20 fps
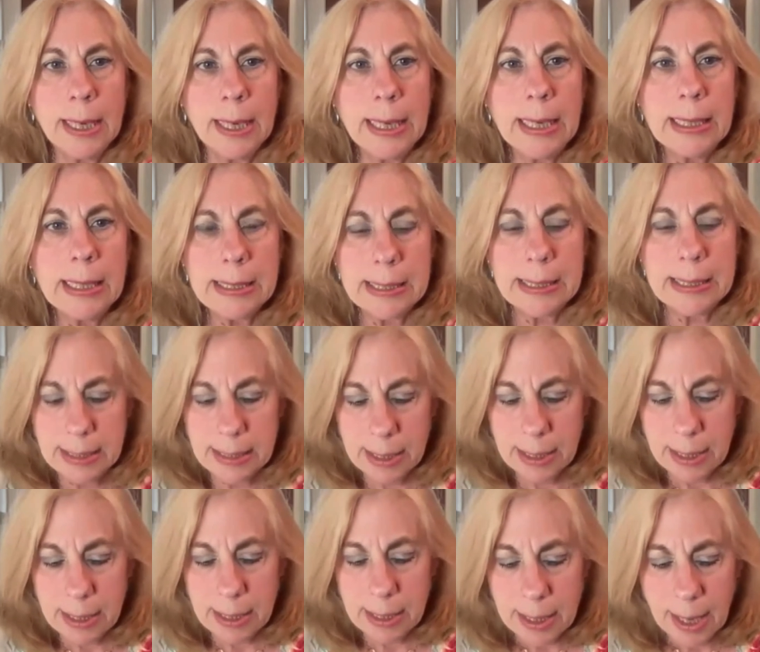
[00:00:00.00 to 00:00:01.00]
night,
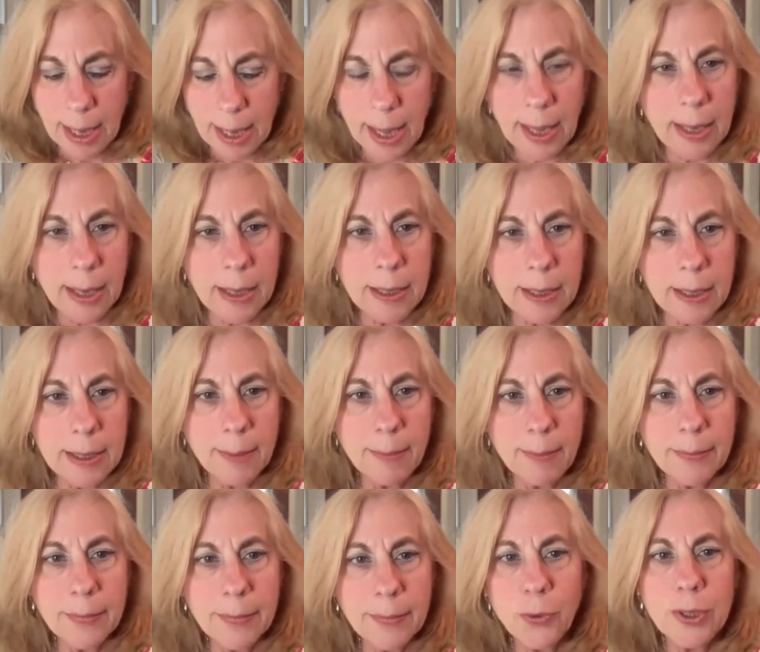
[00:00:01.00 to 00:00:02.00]
and
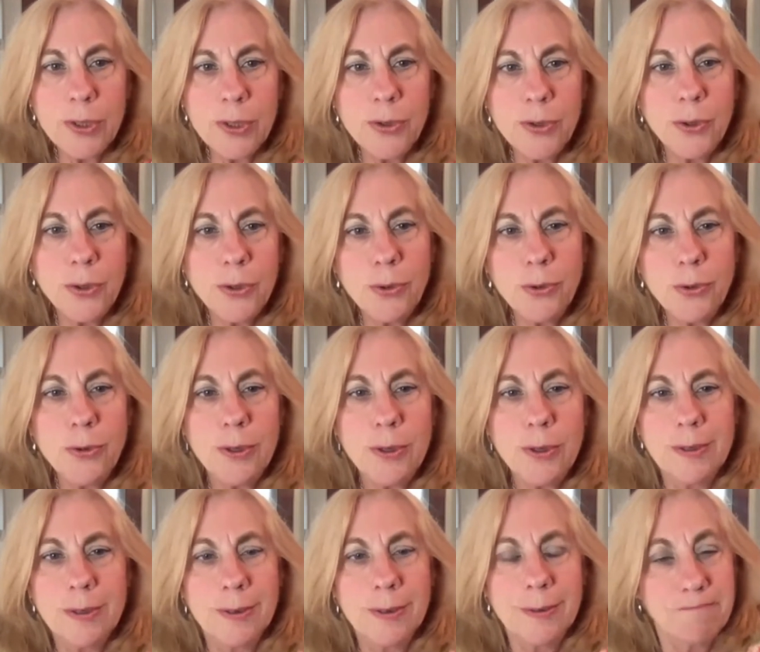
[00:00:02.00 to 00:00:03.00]
I'm going to
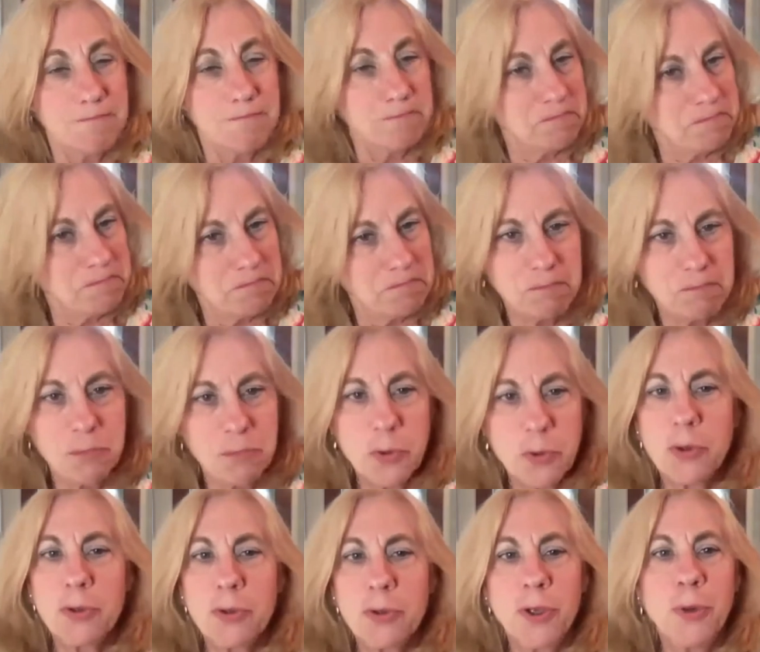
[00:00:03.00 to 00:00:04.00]

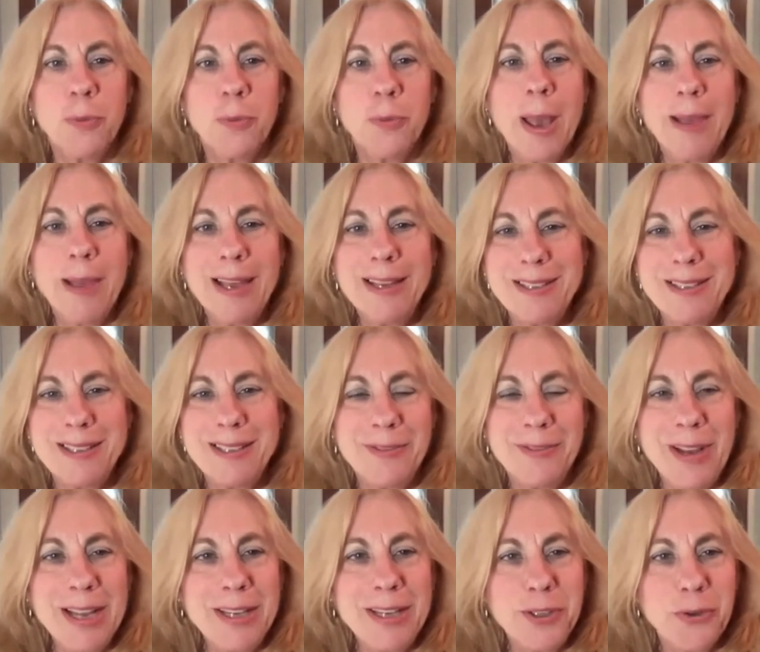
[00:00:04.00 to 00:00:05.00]
do my best
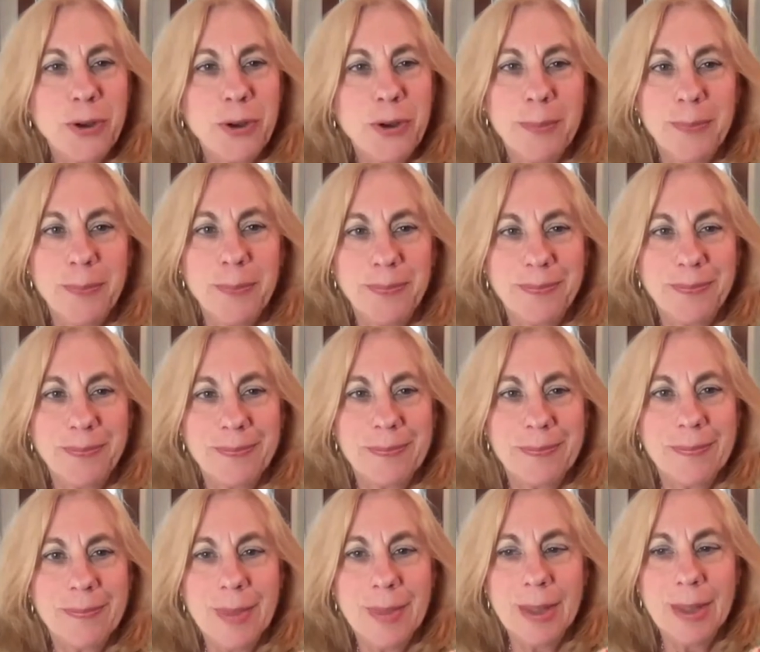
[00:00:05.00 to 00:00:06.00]
to answer them.
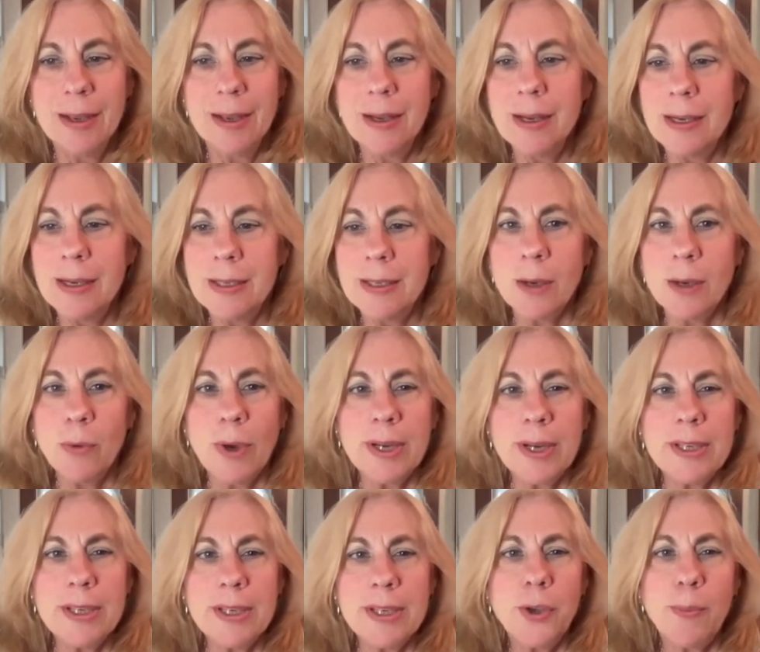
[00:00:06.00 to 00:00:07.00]
So
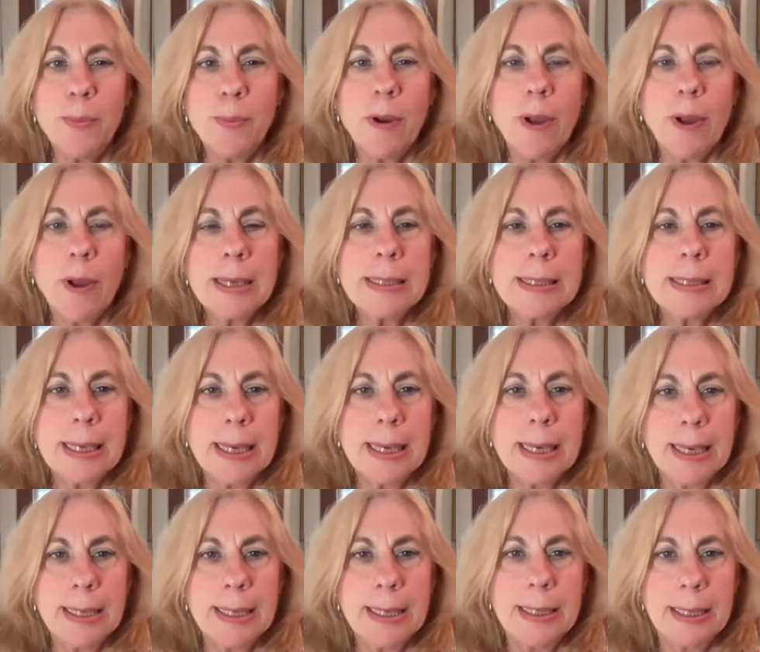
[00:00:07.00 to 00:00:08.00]
what is
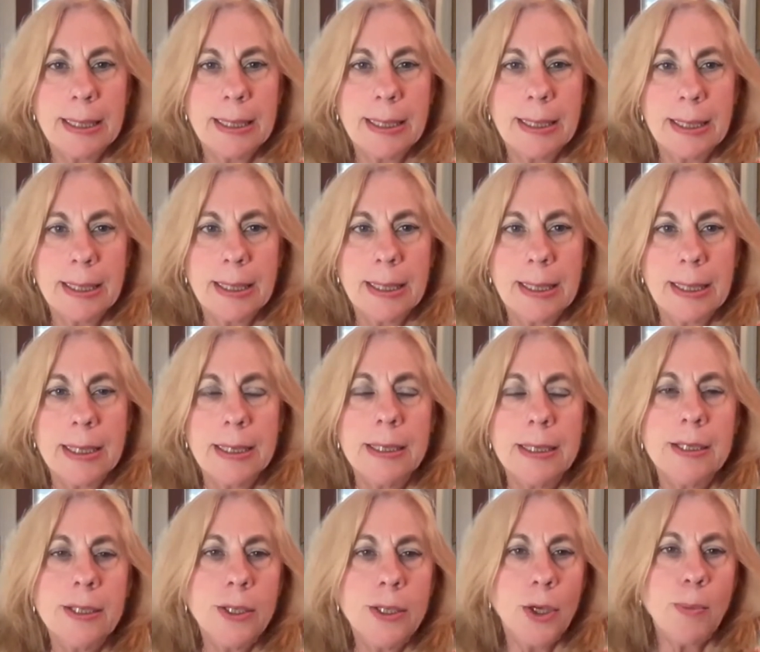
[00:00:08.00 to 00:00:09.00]
superoxide?
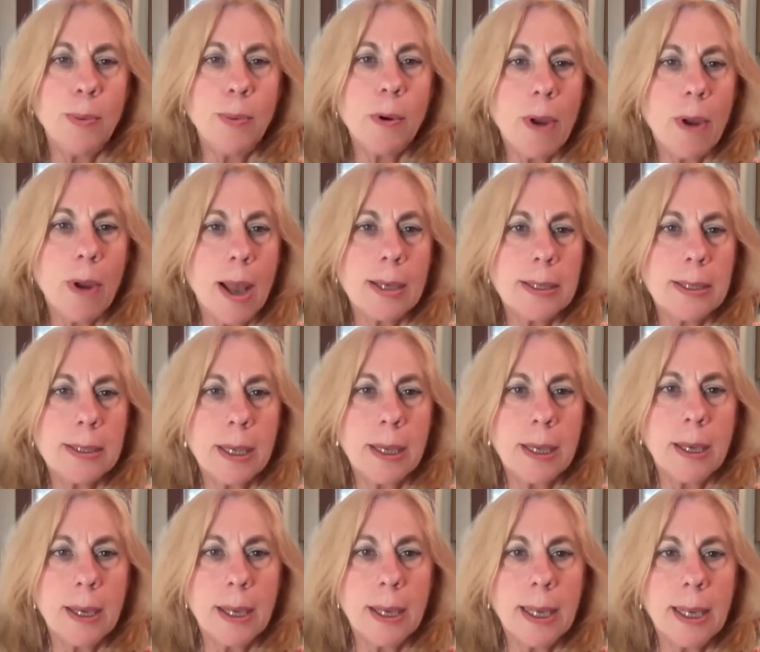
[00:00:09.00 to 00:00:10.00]

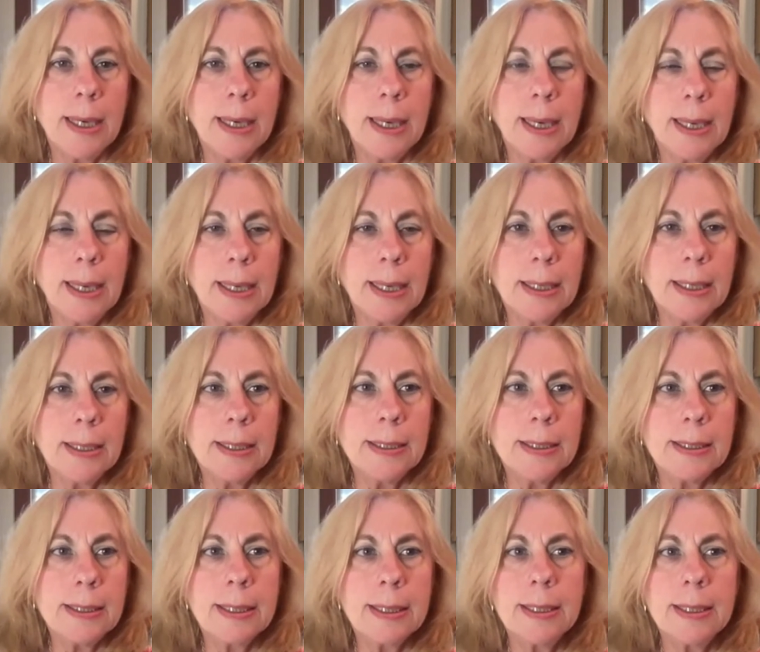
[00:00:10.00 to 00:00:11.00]
Superoxide
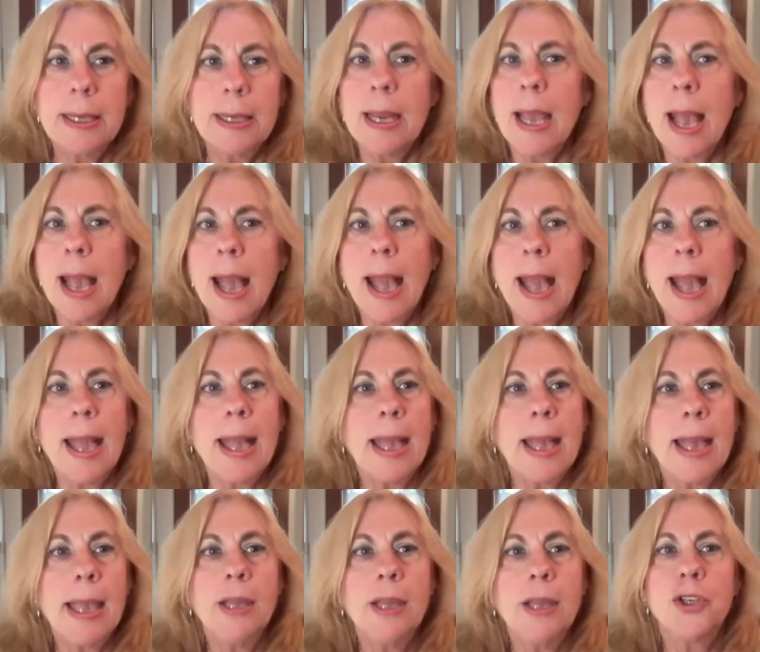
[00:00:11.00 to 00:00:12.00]
is
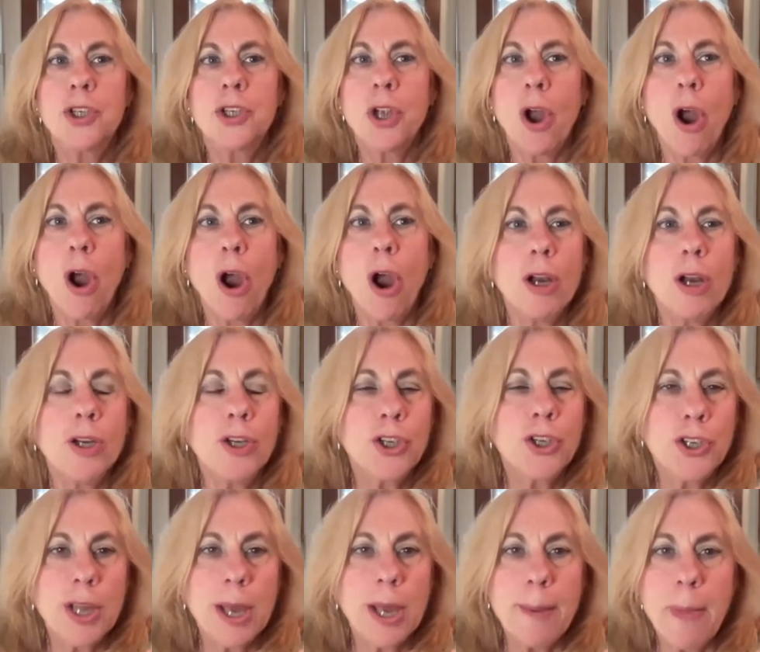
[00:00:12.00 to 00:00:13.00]
a
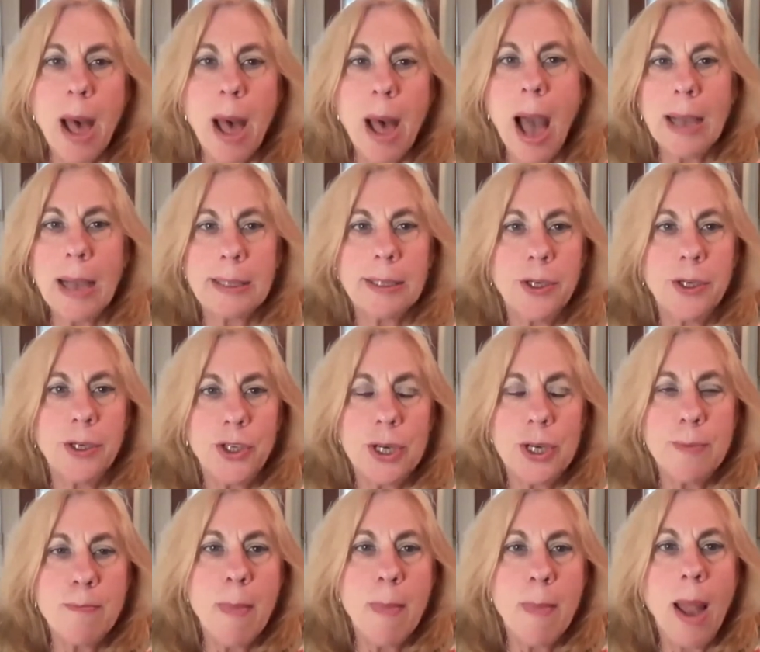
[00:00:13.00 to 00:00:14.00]
charged up
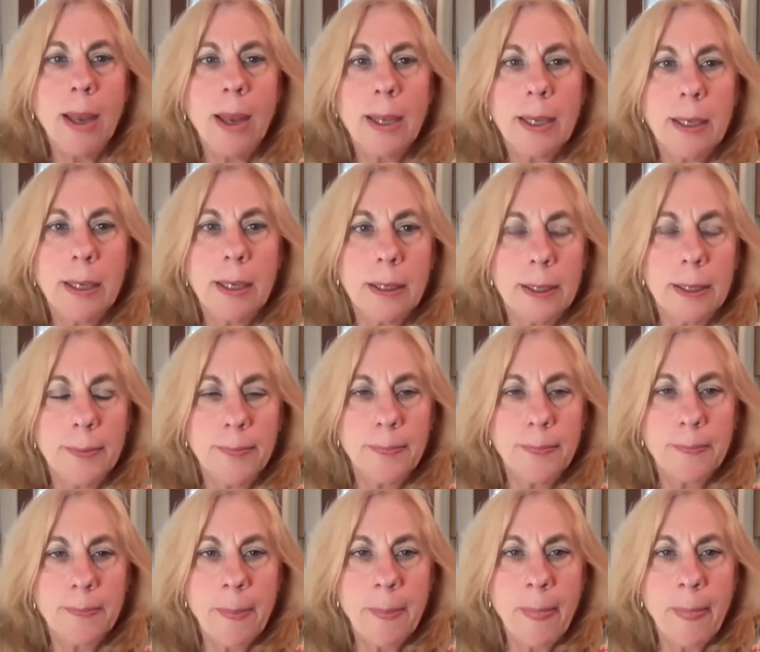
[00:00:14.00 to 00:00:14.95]
oxygen molecule.